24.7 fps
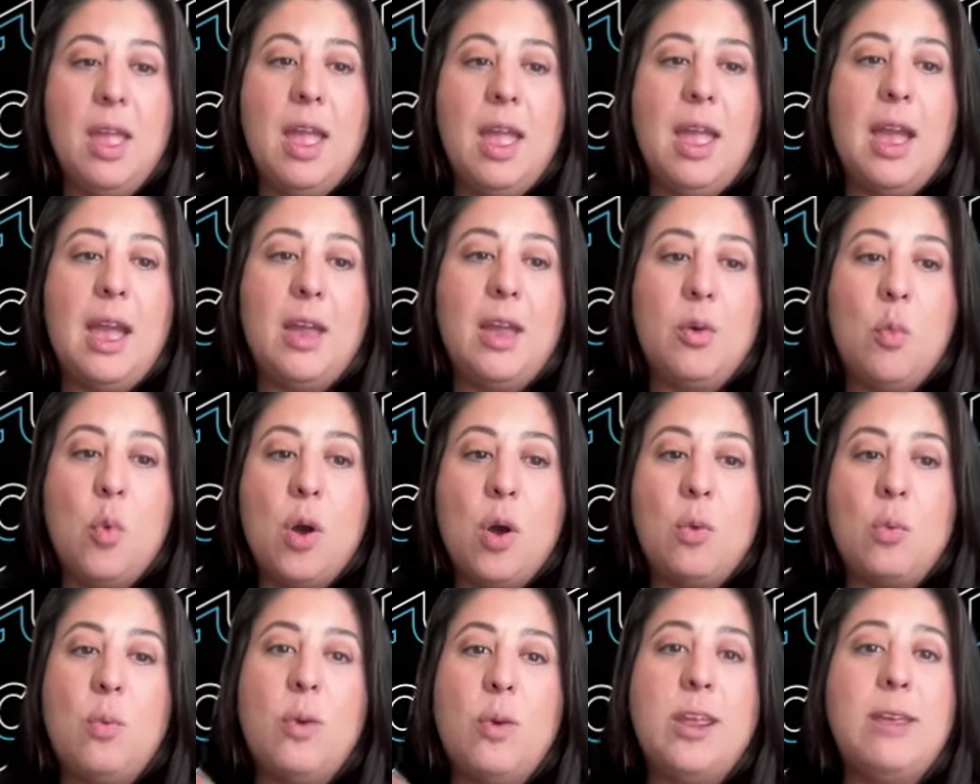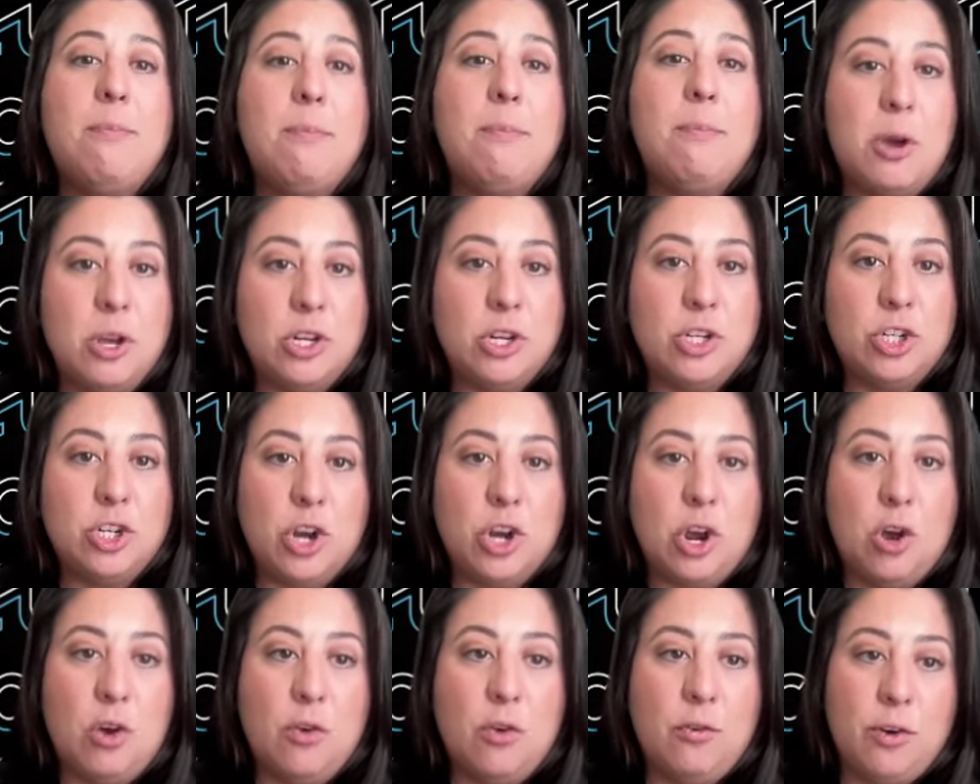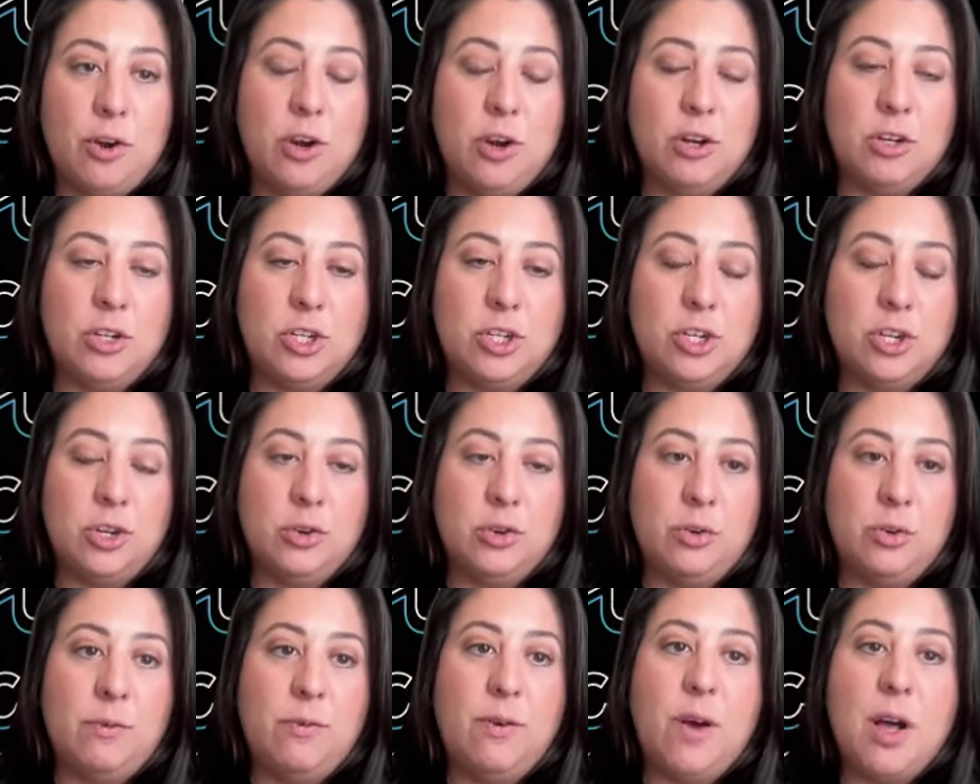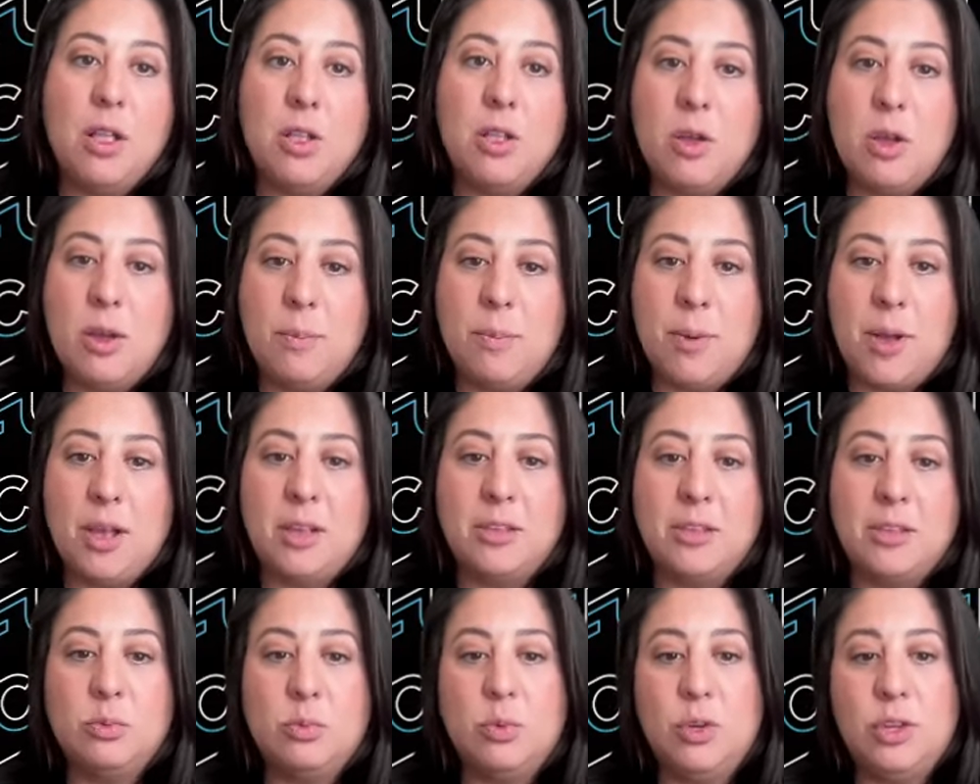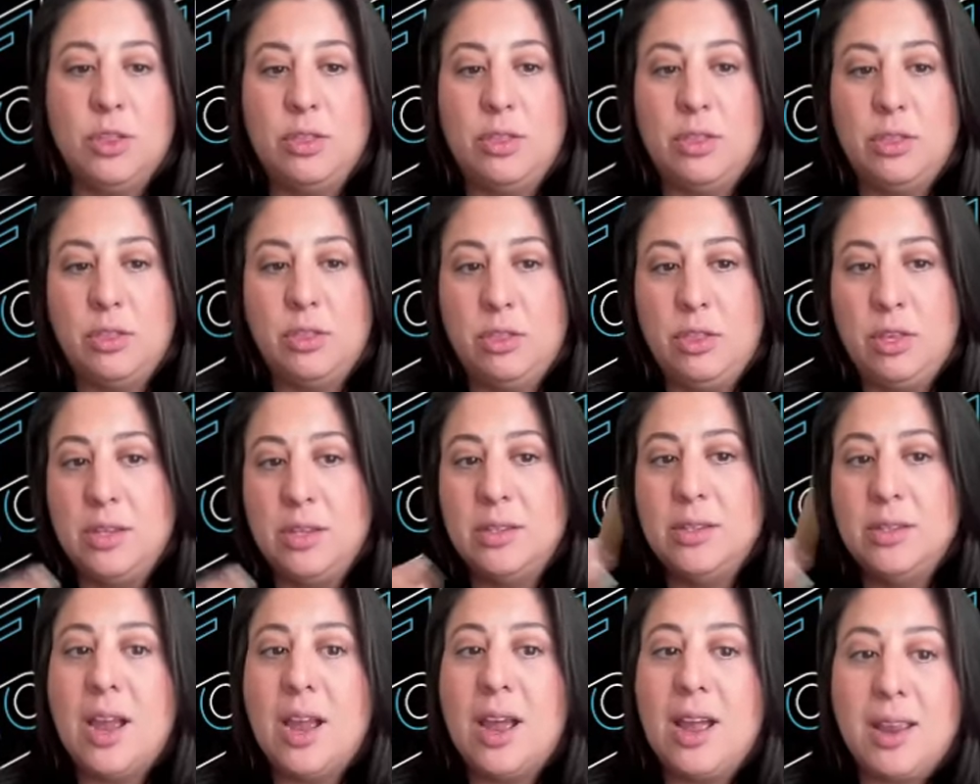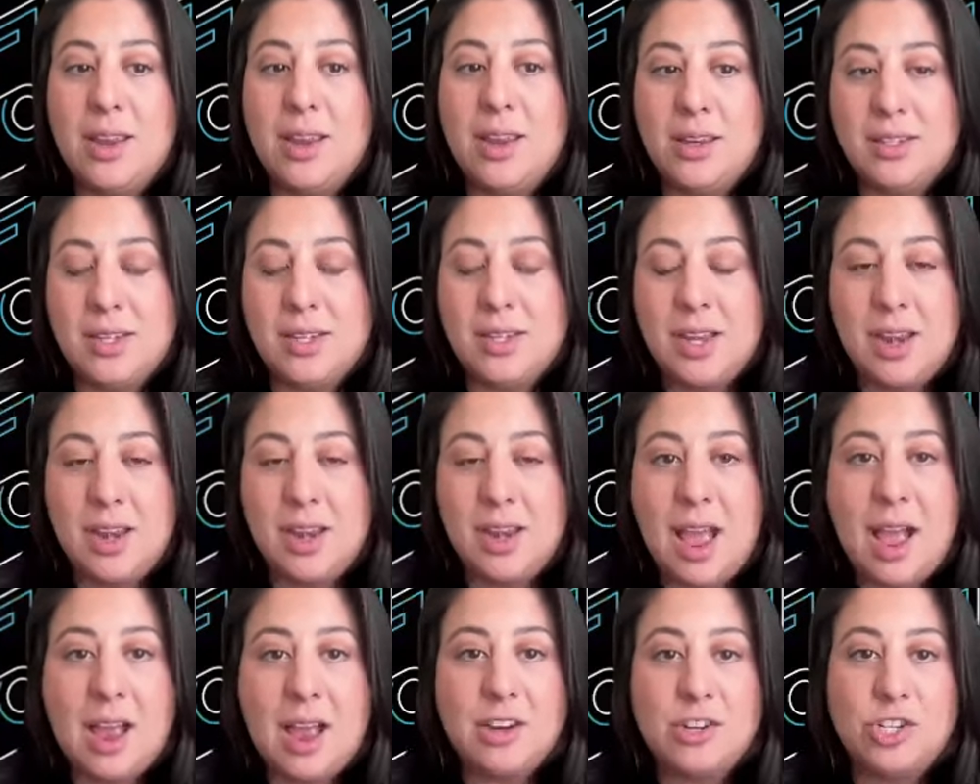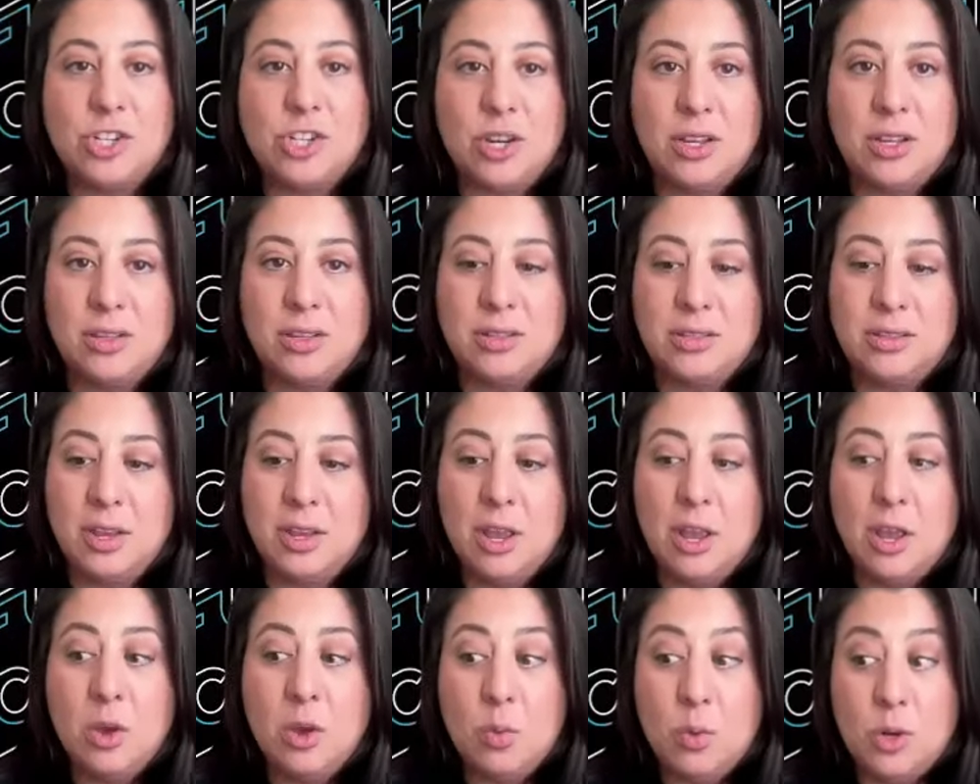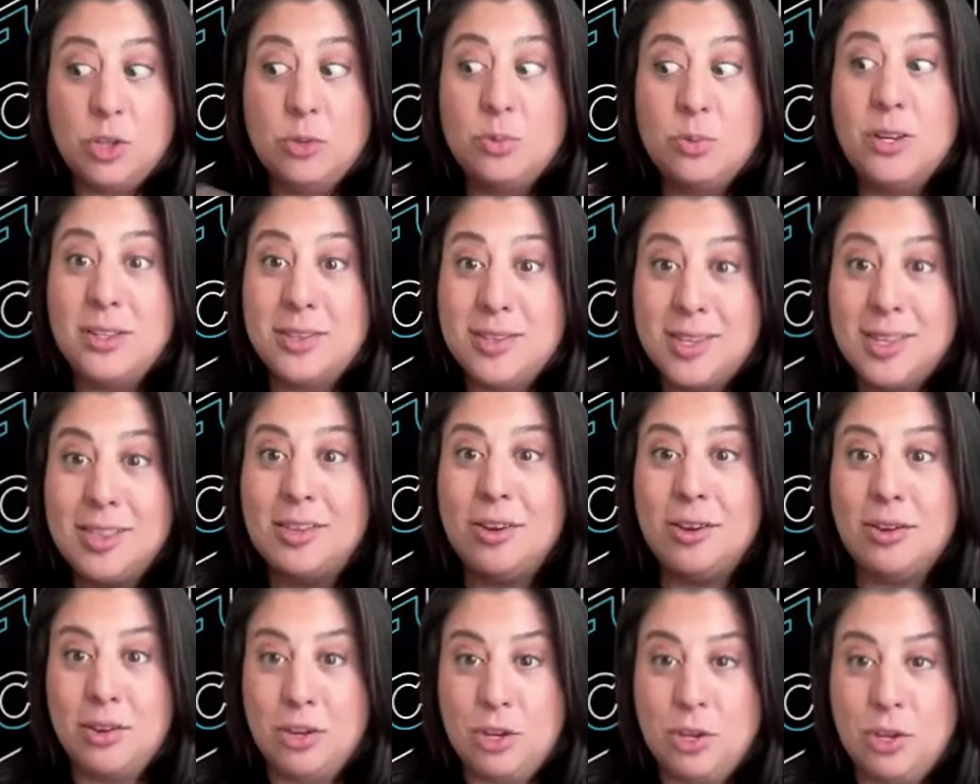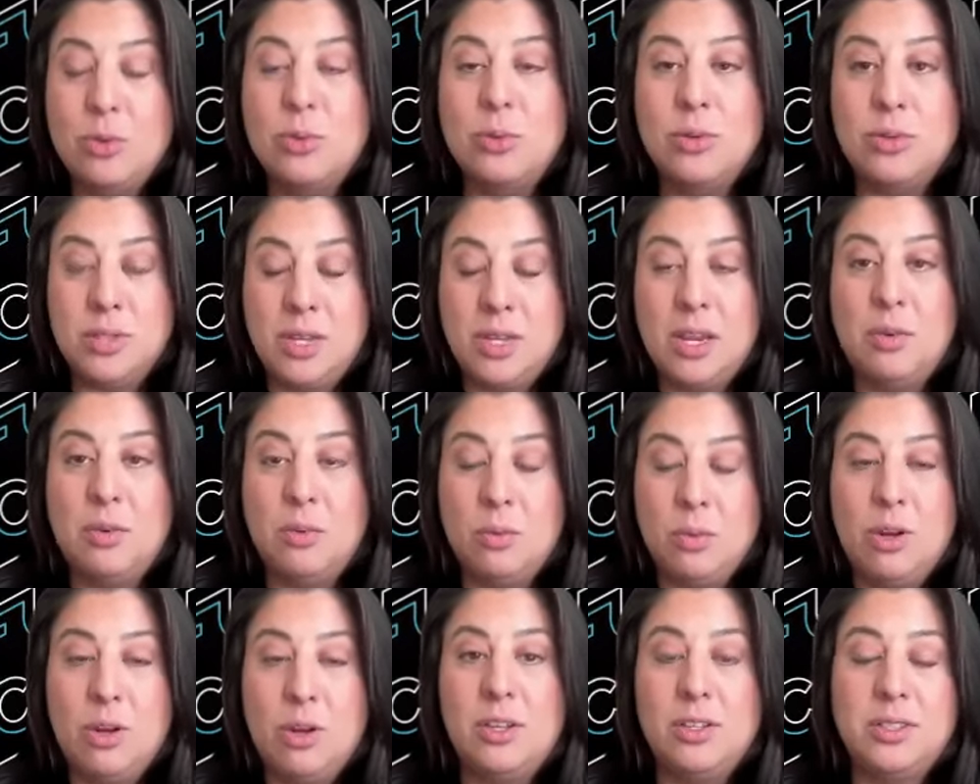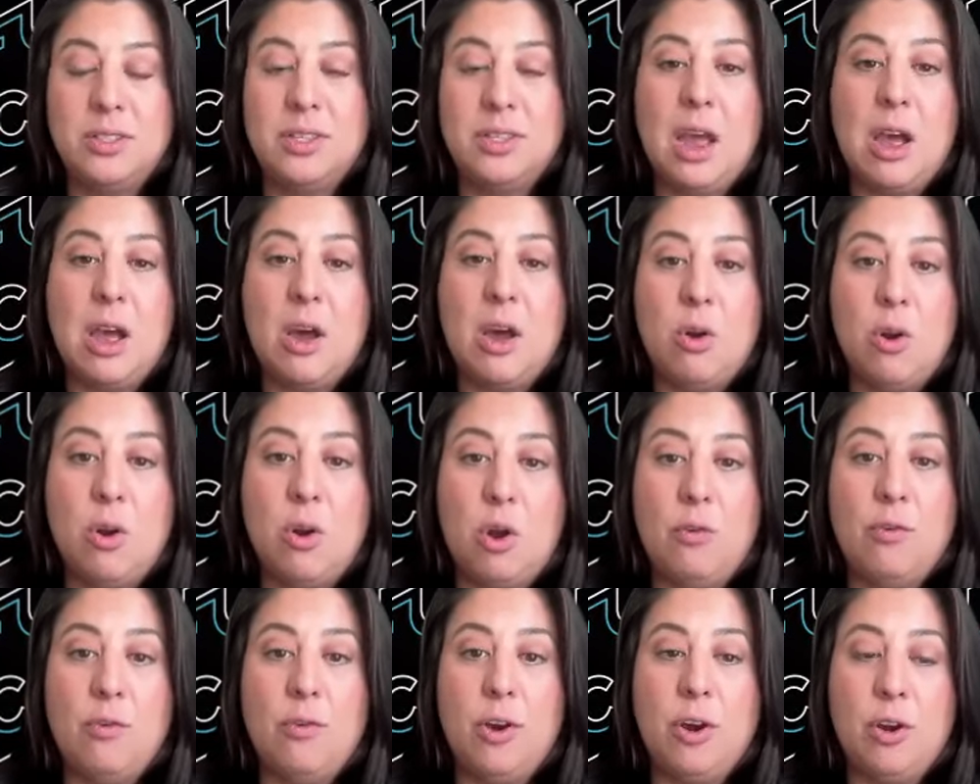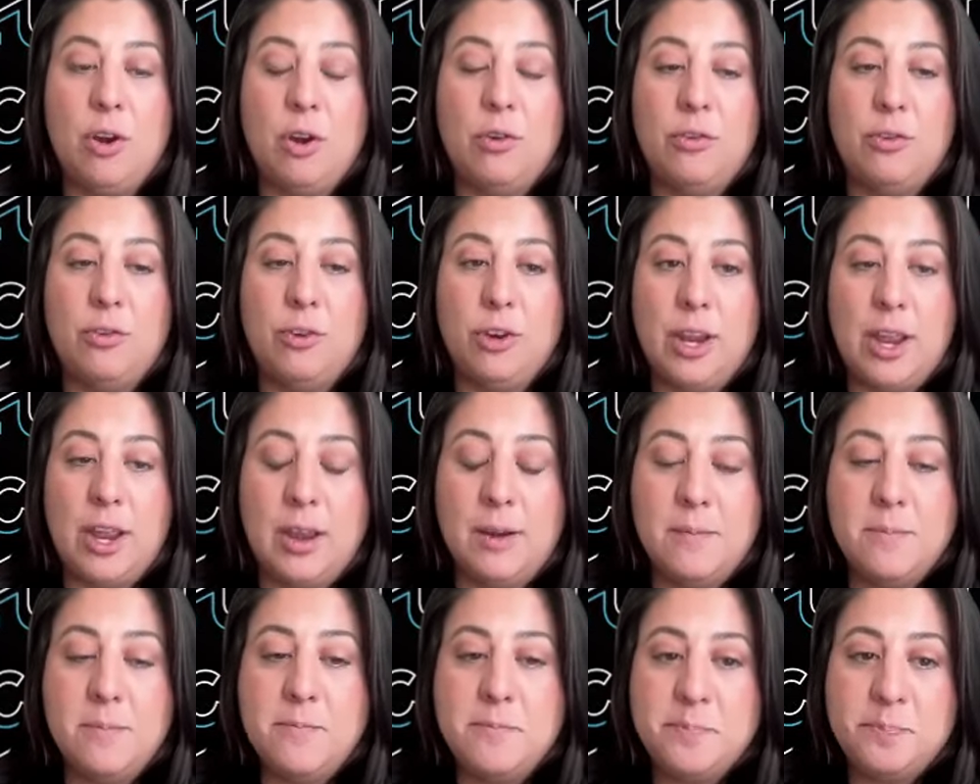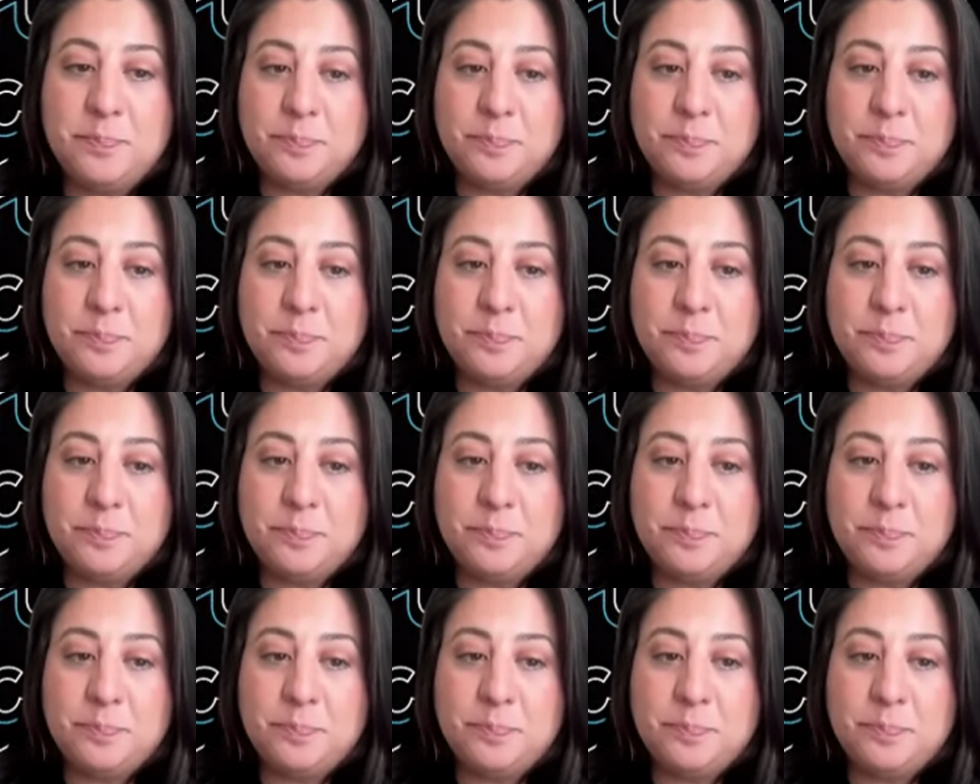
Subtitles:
And what we push over to Follow Up Boss with these high intent actions, which means that they're using Real Scout over and over again,